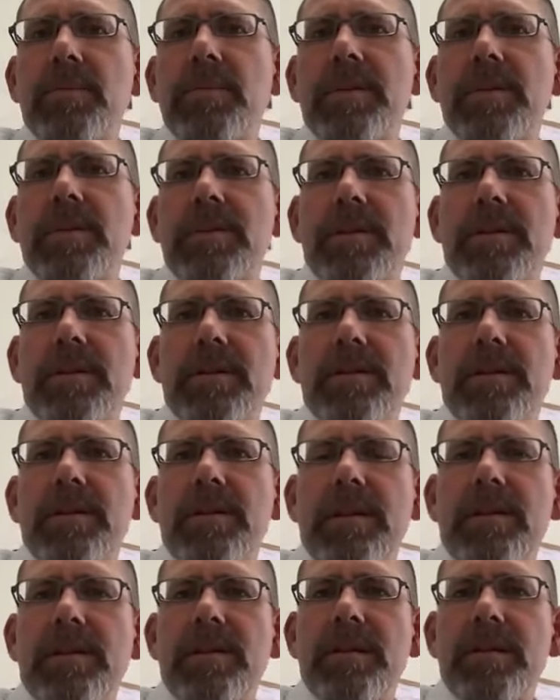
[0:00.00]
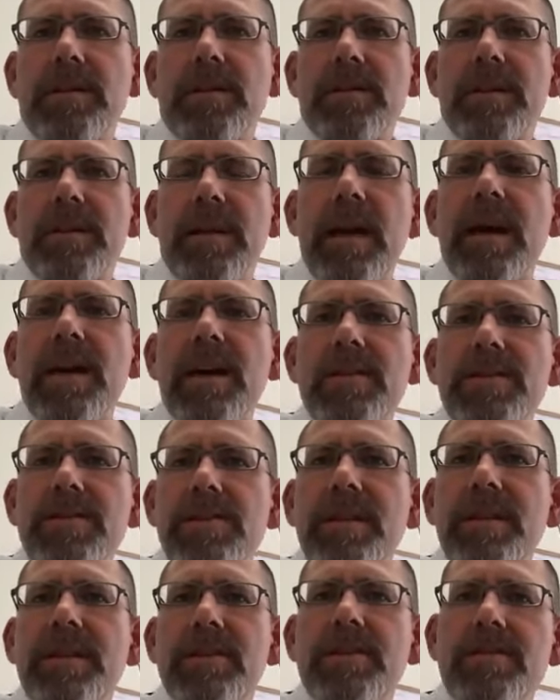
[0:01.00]
the
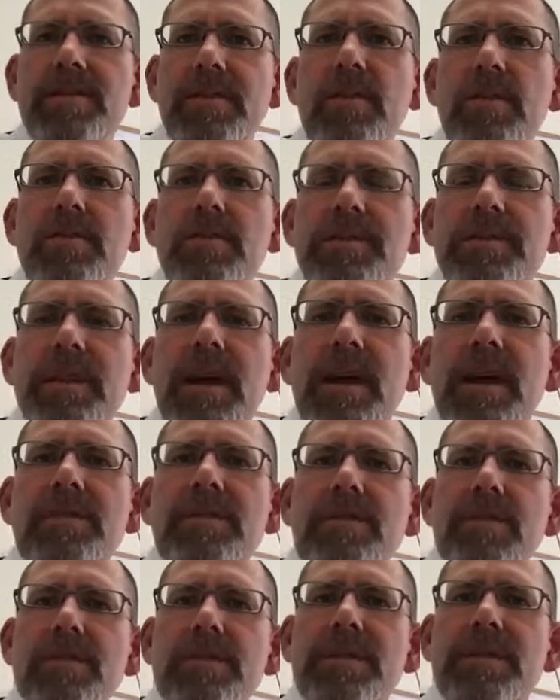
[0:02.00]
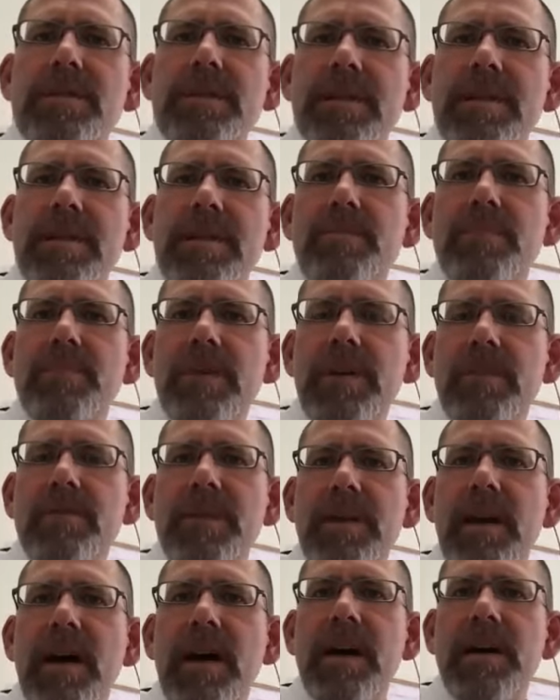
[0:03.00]
kanji that shows the tip of
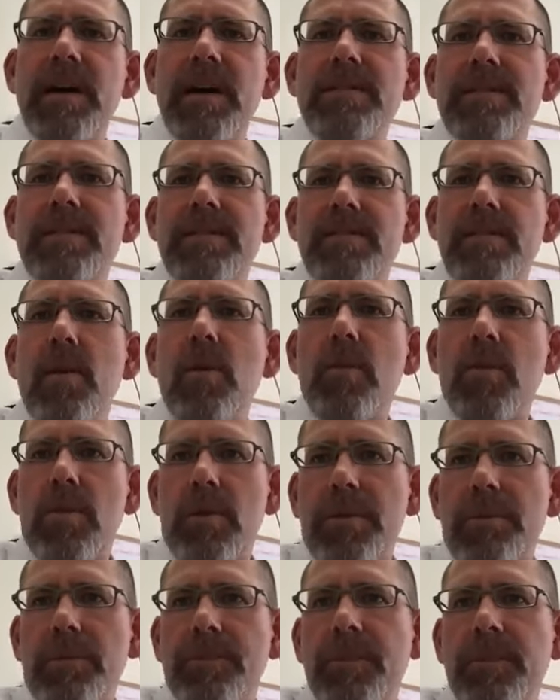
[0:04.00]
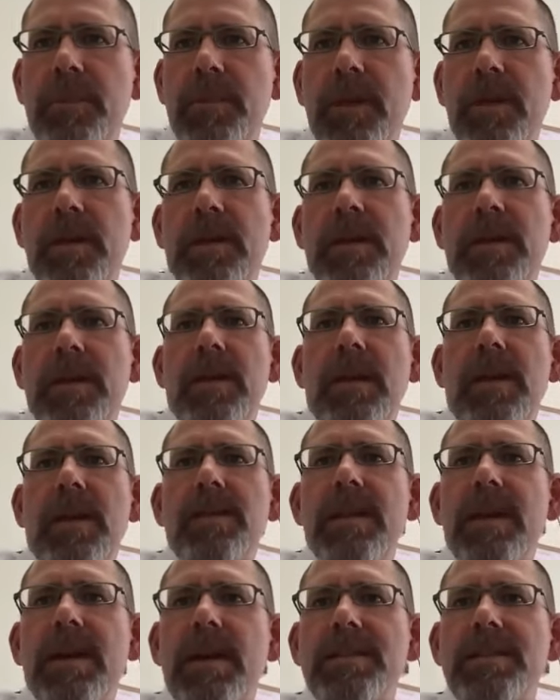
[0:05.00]
the ox's horn. And
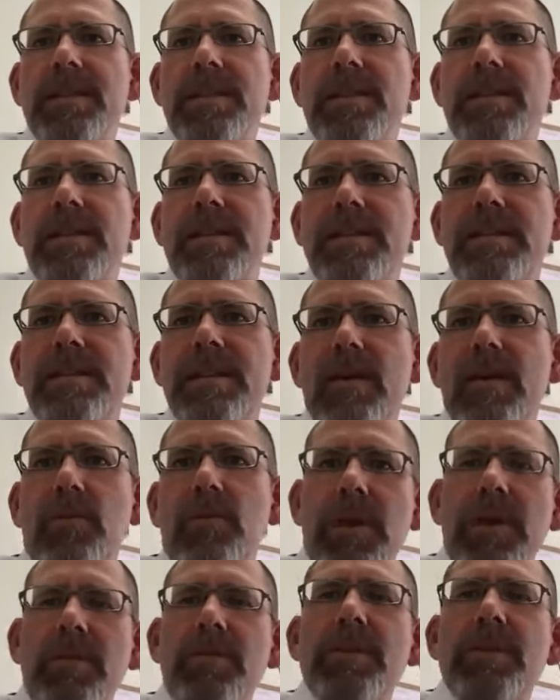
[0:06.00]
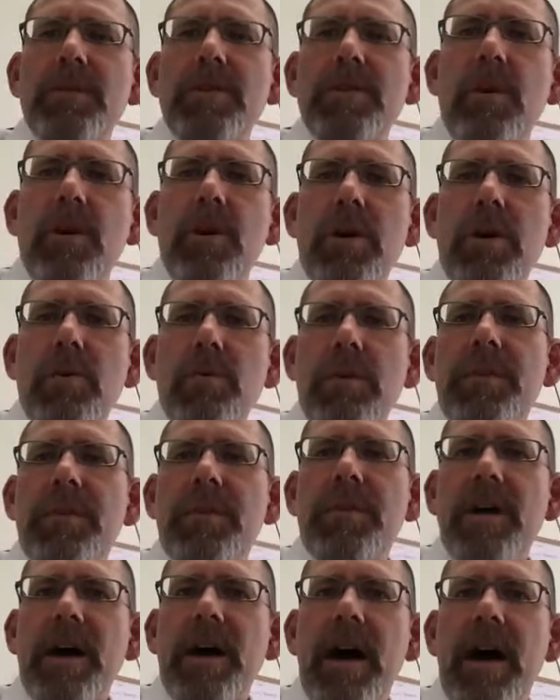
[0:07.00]
the idea is that wherever you are with
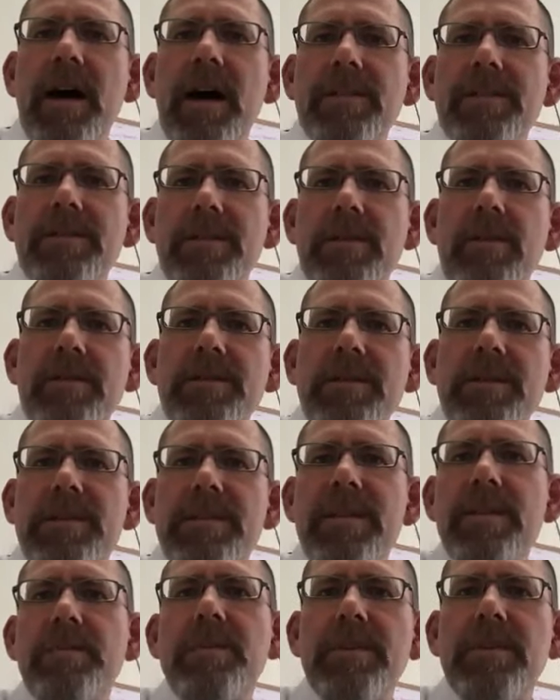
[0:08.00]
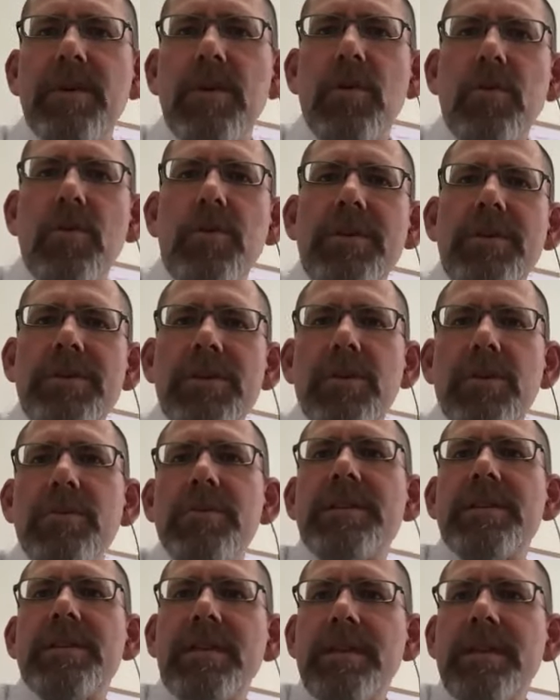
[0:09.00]
the ox, the tip of the horn is
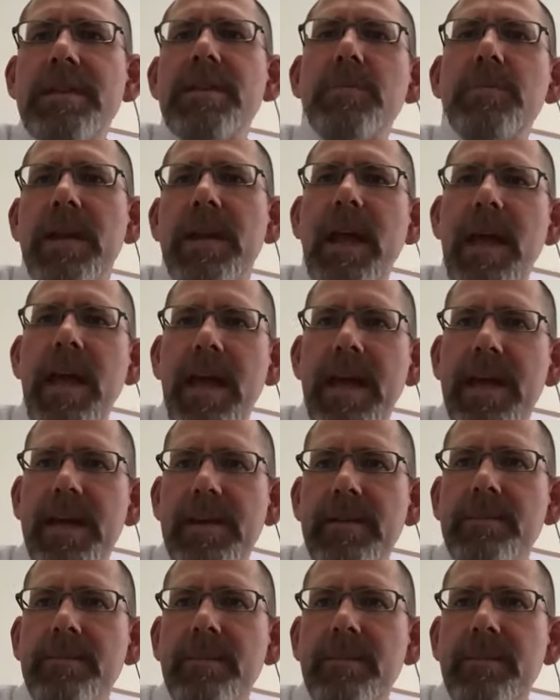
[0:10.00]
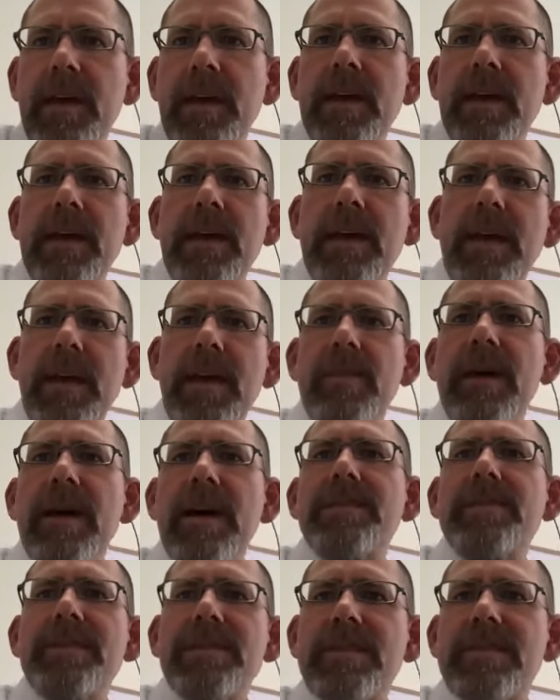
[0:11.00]
always a little bit ahead. And
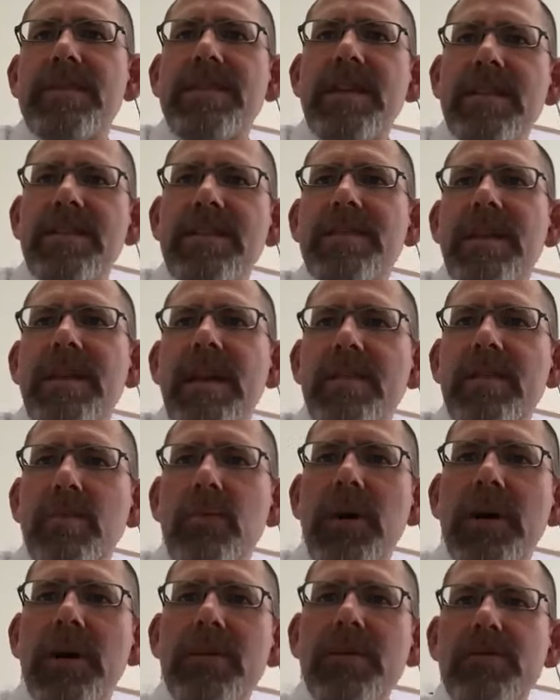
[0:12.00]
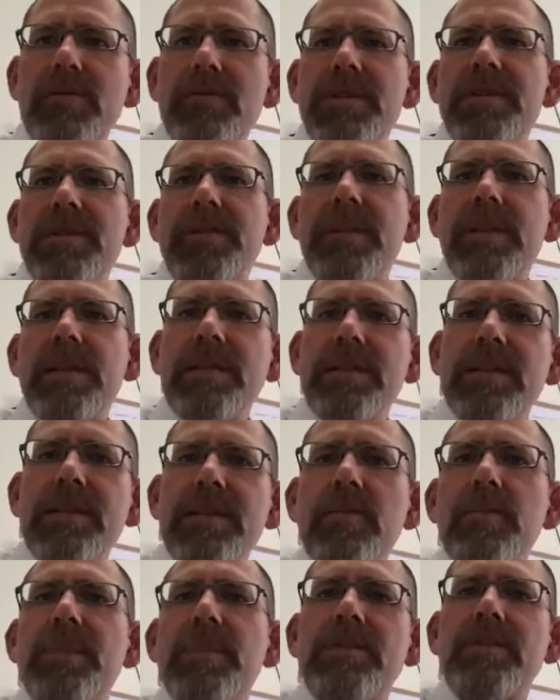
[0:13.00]
that's the sensei, the one who's just a
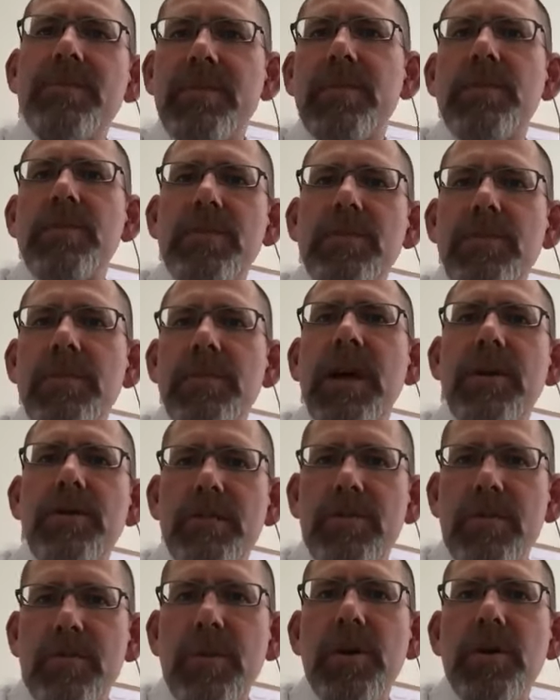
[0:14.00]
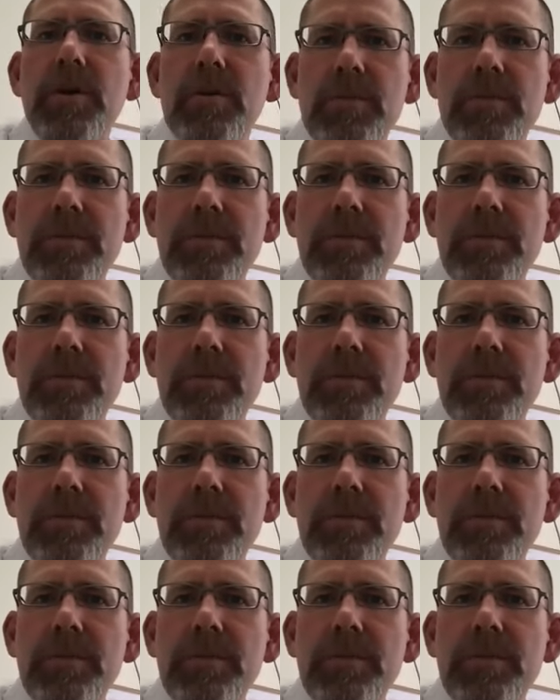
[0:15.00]
little bit further down the road.